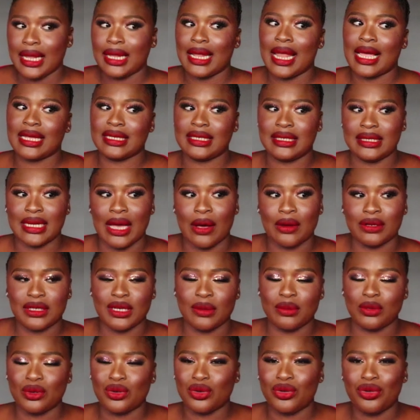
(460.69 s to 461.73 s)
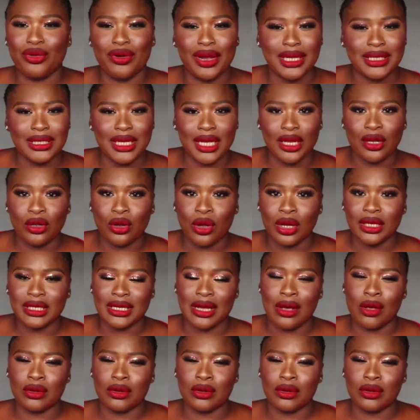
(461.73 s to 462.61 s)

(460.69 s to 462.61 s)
Last year I was able to create a lot.